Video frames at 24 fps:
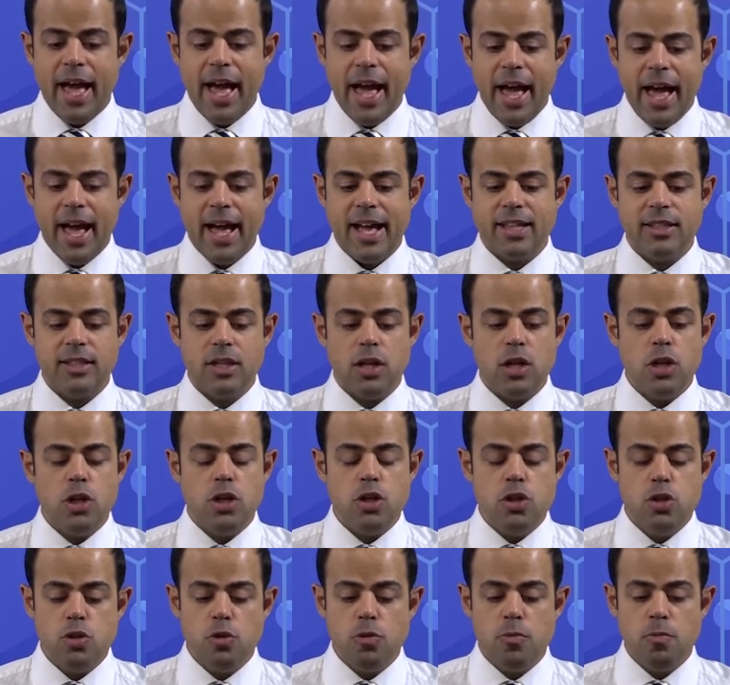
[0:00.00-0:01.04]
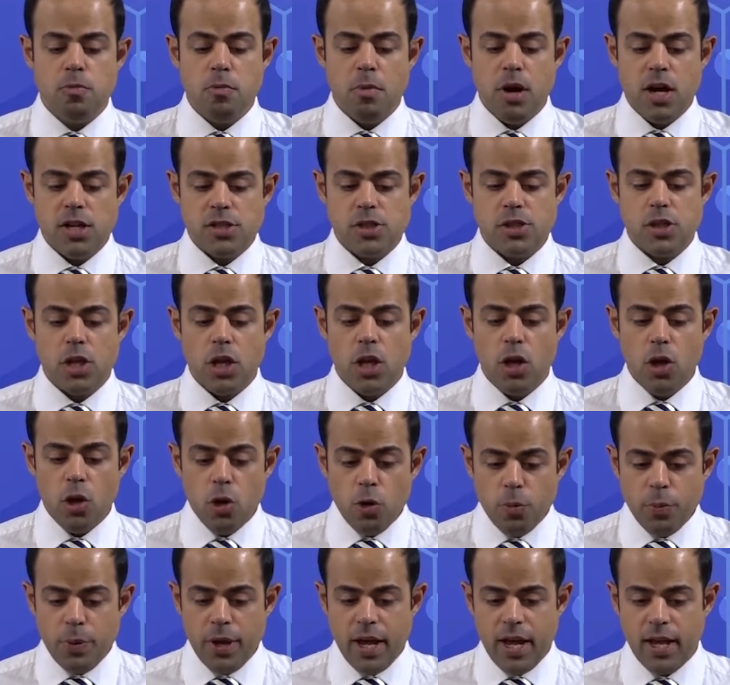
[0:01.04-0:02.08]
and you must
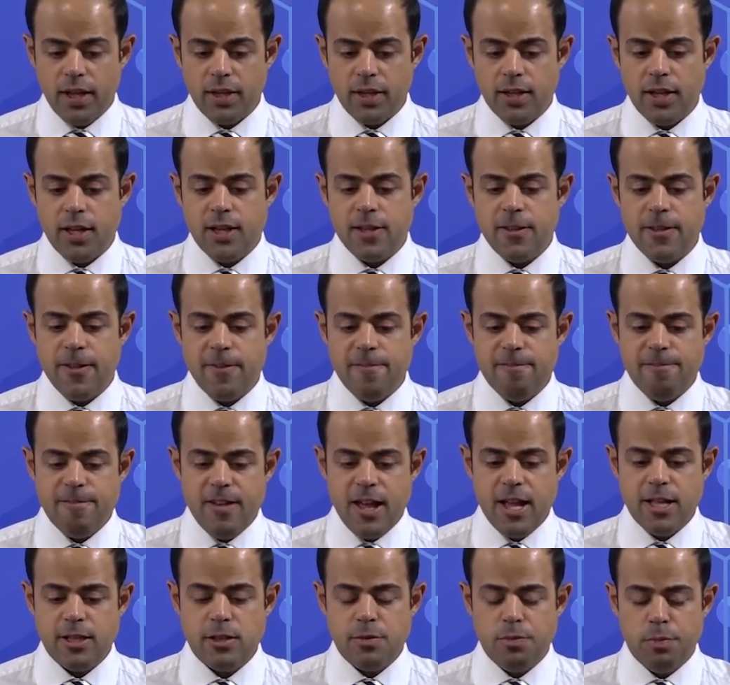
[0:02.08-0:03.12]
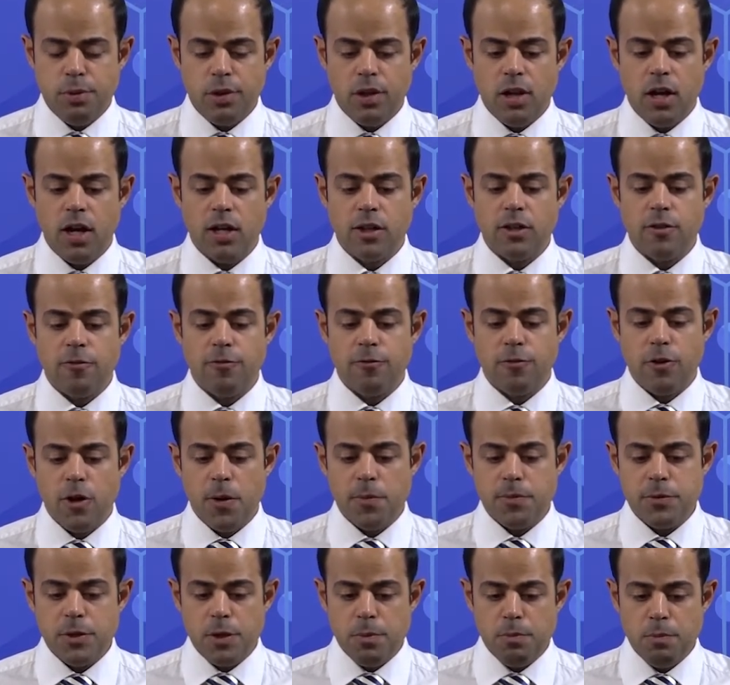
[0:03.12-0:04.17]
open the vent plug
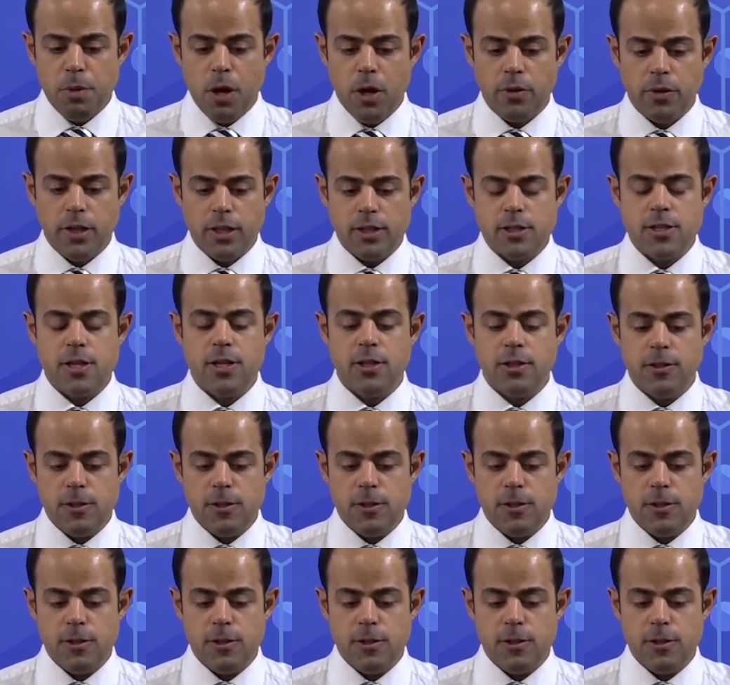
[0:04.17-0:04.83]
from the bonnet.